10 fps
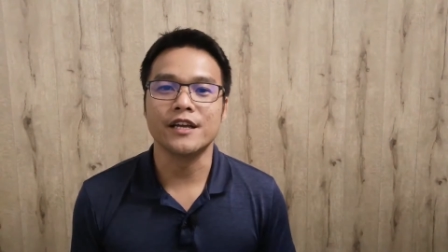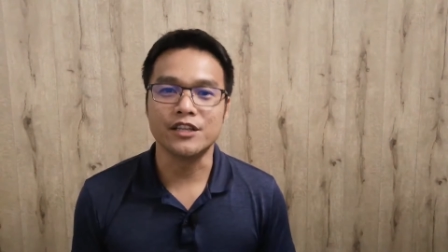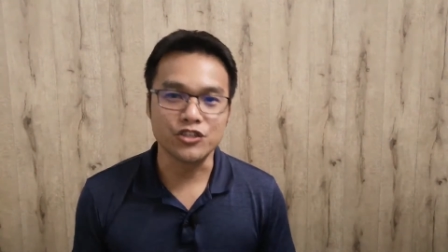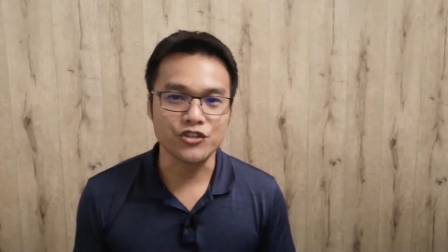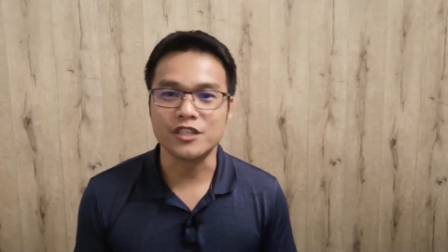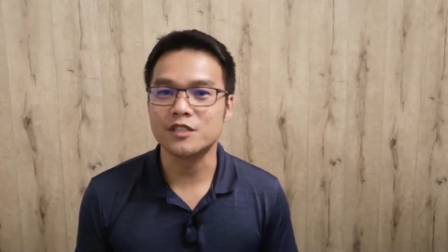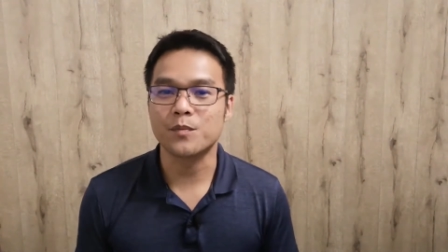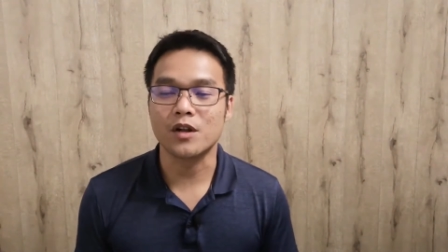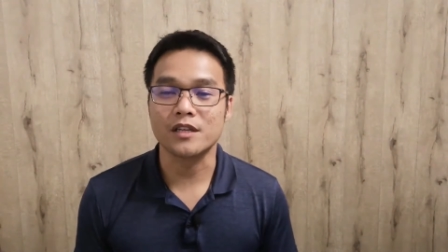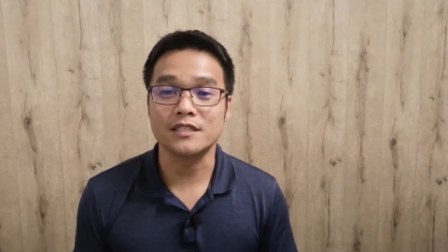insurance
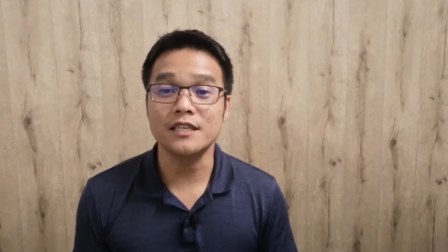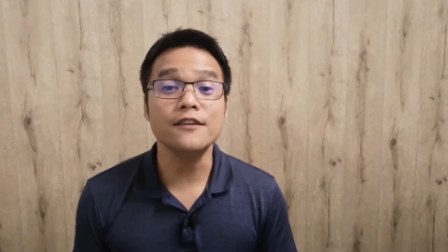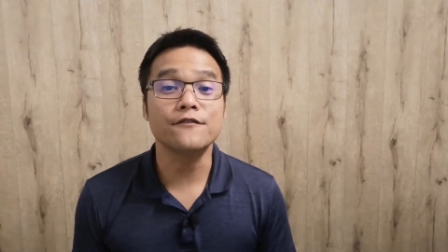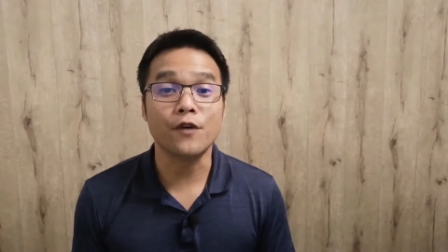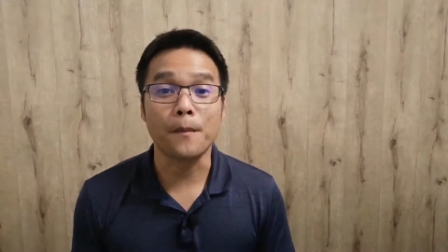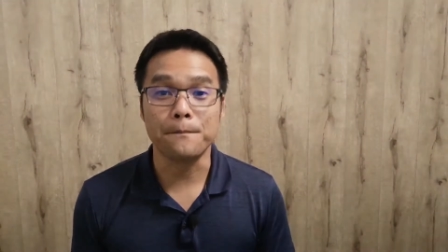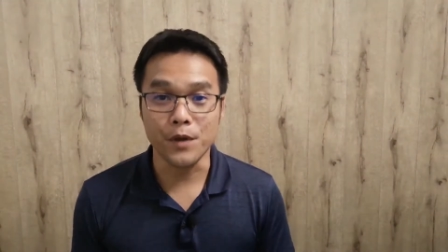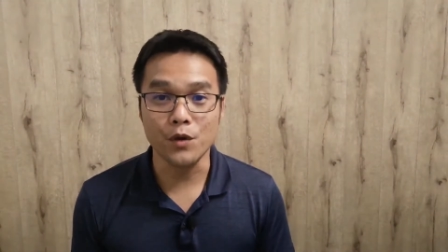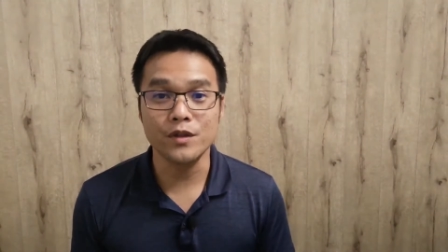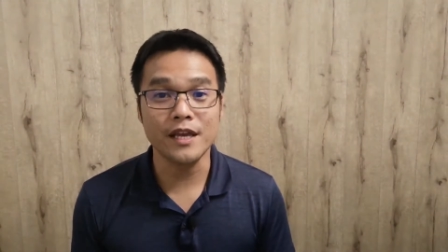policy for
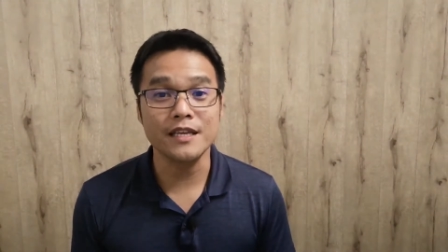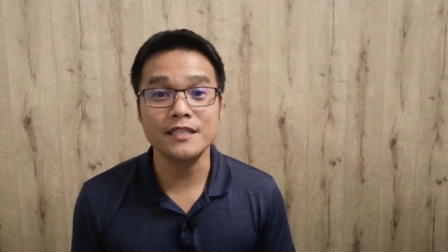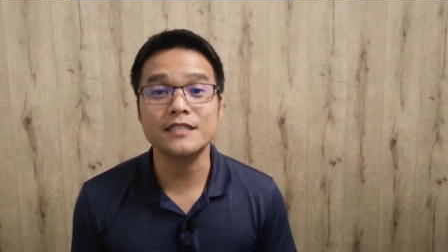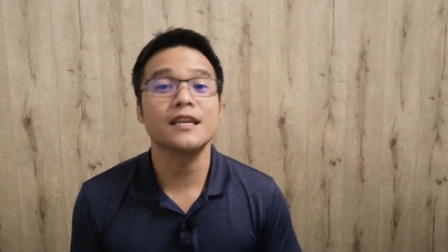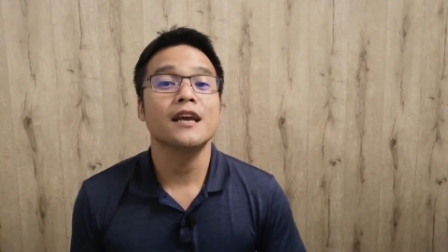buildings,